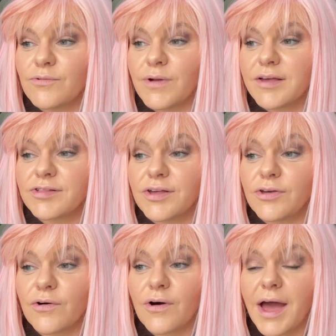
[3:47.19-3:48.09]
raising
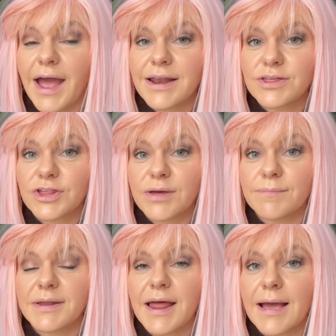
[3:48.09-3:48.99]
your energy and
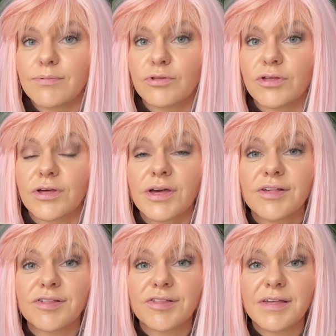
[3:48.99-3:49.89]
being able to
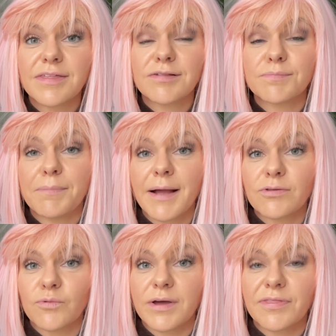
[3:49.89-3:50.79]
see these
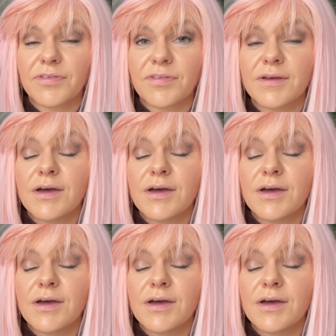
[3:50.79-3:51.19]
bandwidths,